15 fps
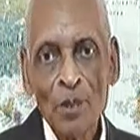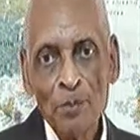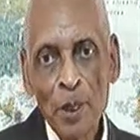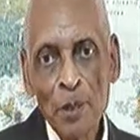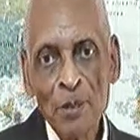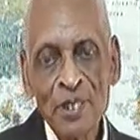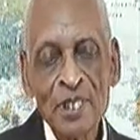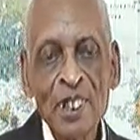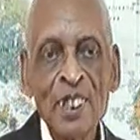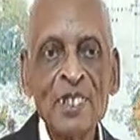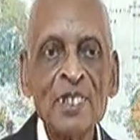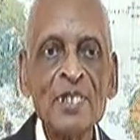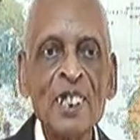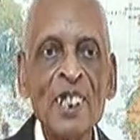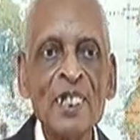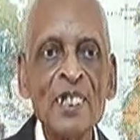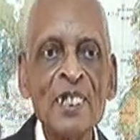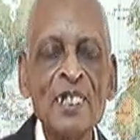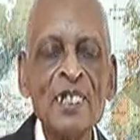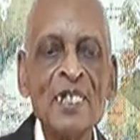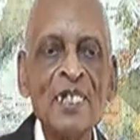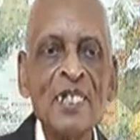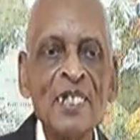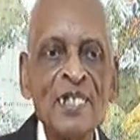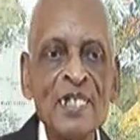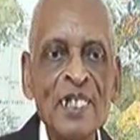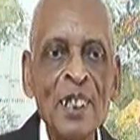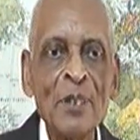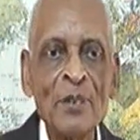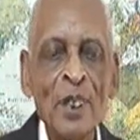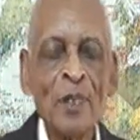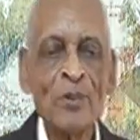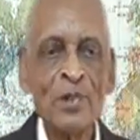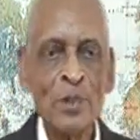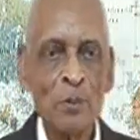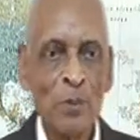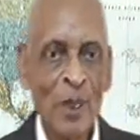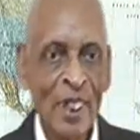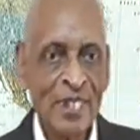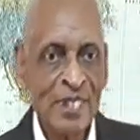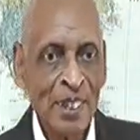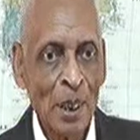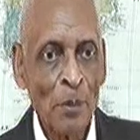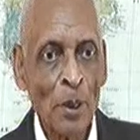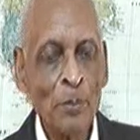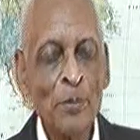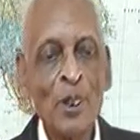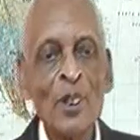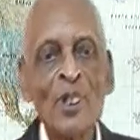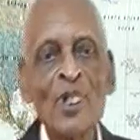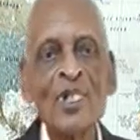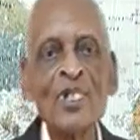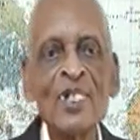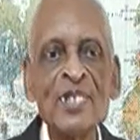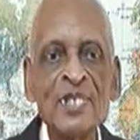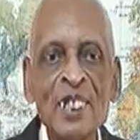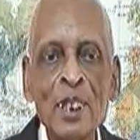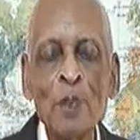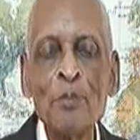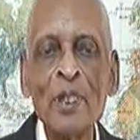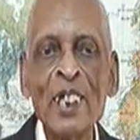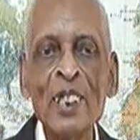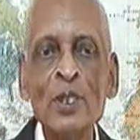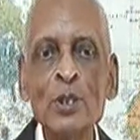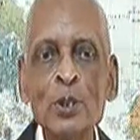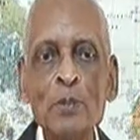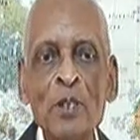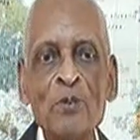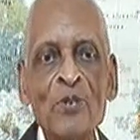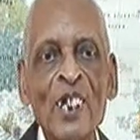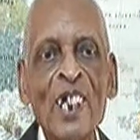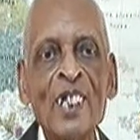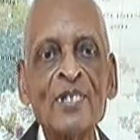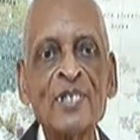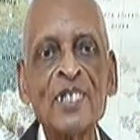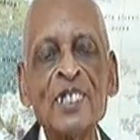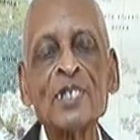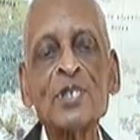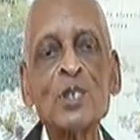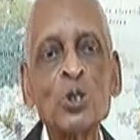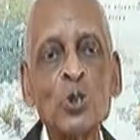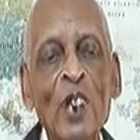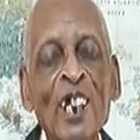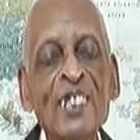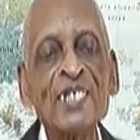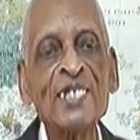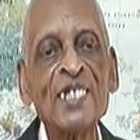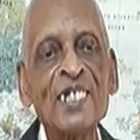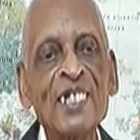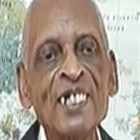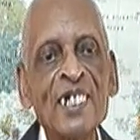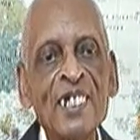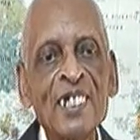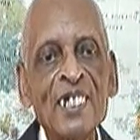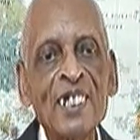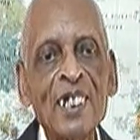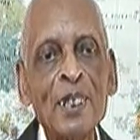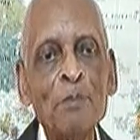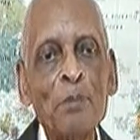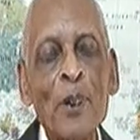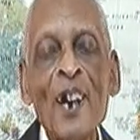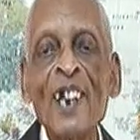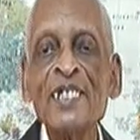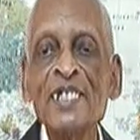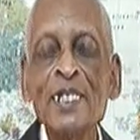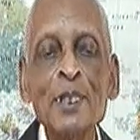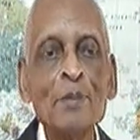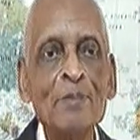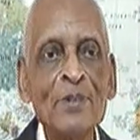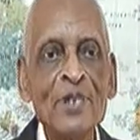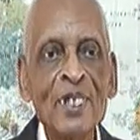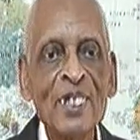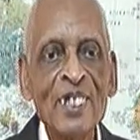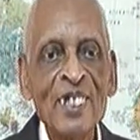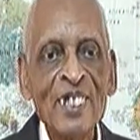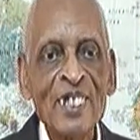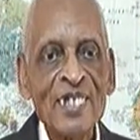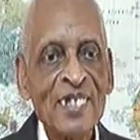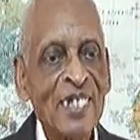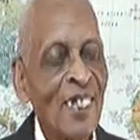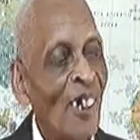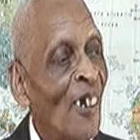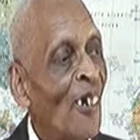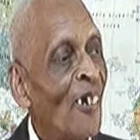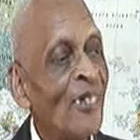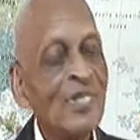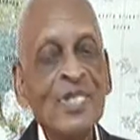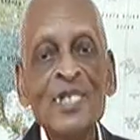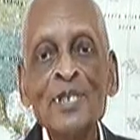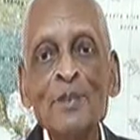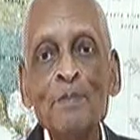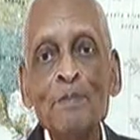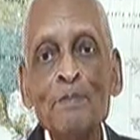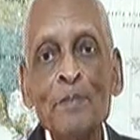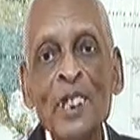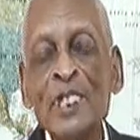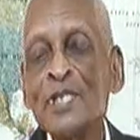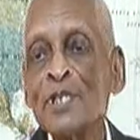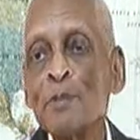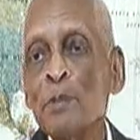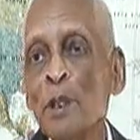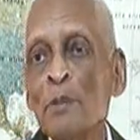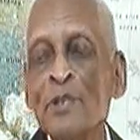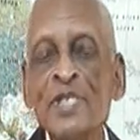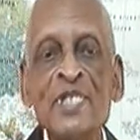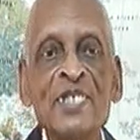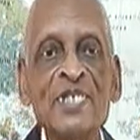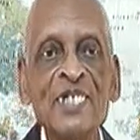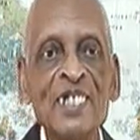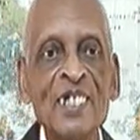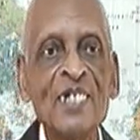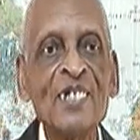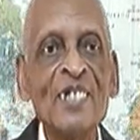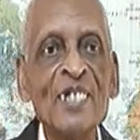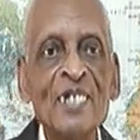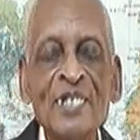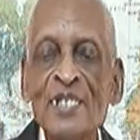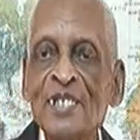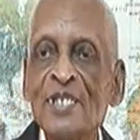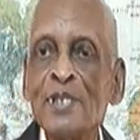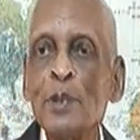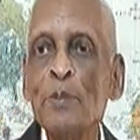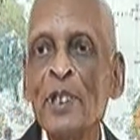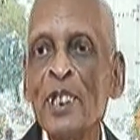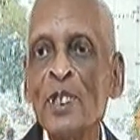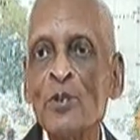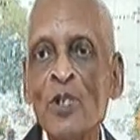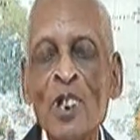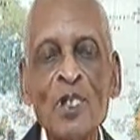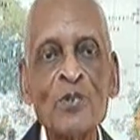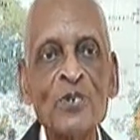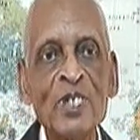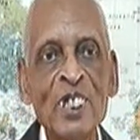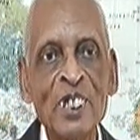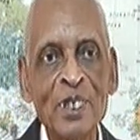People saying today that if the president of America can take a man who's been found guilty twice and pardon him, then all these billions of people in the jail should be able to walk free.